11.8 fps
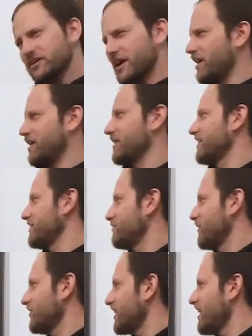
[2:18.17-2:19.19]
It
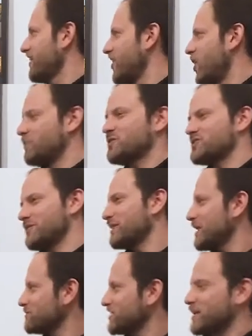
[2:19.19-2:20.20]
felt kind of almost
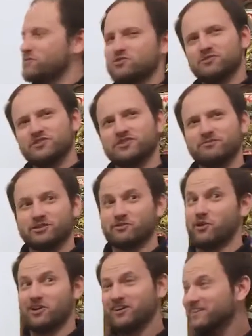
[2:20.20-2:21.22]
sometimes like I was doing something
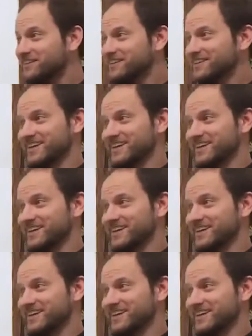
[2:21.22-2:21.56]
wrong